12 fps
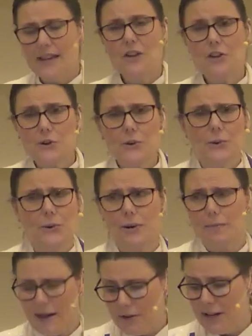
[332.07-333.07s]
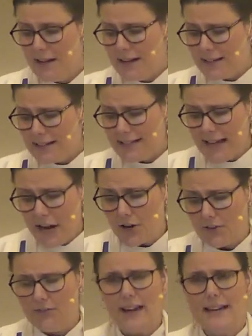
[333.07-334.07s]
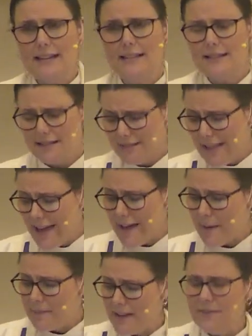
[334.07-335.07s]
They know about the sacrificed lamb.